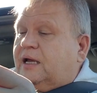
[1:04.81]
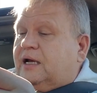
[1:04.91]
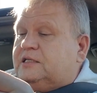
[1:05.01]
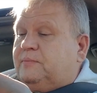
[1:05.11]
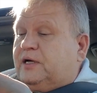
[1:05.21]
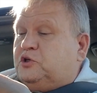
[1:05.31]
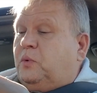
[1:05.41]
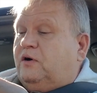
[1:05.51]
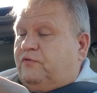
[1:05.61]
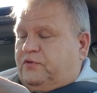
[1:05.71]
It's about
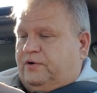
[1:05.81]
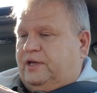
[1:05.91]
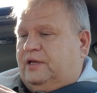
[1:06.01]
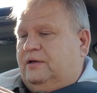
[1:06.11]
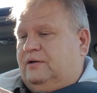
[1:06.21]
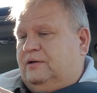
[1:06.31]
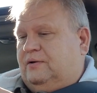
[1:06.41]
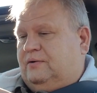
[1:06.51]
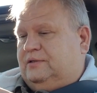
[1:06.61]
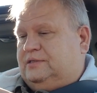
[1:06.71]
12:30
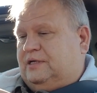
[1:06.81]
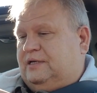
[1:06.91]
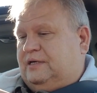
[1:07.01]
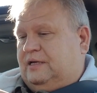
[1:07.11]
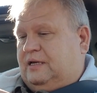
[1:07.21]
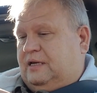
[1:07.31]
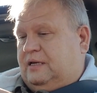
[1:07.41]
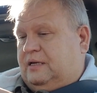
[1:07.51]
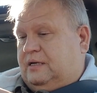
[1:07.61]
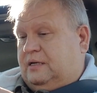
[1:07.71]
on Sunday,
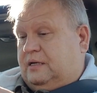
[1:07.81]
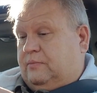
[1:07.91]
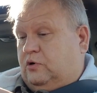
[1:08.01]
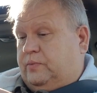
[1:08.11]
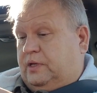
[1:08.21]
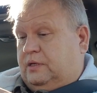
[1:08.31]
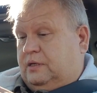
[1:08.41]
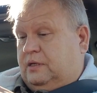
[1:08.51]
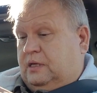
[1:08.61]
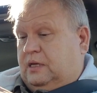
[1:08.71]
and I'm hoping to
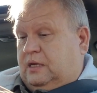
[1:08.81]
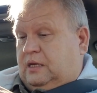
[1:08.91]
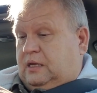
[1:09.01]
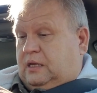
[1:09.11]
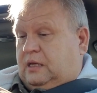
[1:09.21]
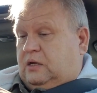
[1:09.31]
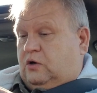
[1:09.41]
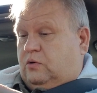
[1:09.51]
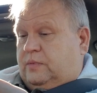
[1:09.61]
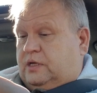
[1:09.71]
get
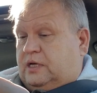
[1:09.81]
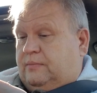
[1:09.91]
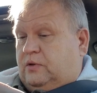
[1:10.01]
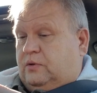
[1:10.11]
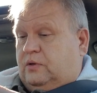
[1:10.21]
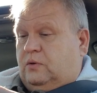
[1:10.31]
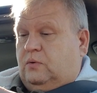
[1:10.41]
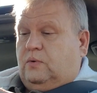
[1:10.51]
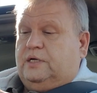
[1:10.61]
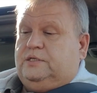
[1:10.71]
home in time to
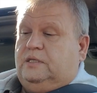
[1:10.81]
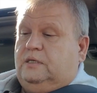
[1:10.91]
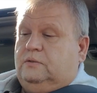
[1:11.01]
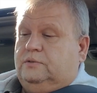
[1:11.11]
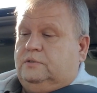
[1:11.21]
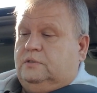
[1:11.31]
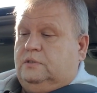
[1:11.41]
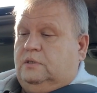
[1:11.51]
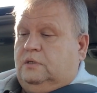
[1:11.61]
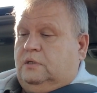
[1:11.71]
watch the Eagles
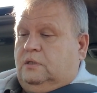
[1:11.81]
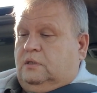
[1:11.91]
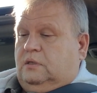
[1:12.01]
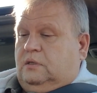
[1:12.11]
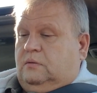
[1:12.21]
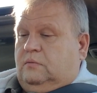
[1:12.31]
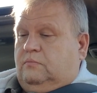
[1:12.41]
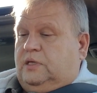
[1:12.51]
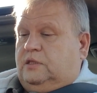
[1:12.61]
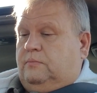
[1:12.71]

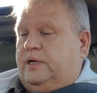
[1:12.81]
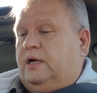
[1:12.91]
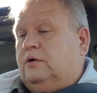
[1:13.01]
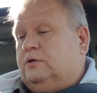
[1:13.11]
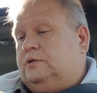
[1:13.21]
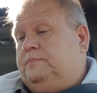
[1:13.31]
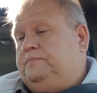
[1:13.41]
beat the Bears.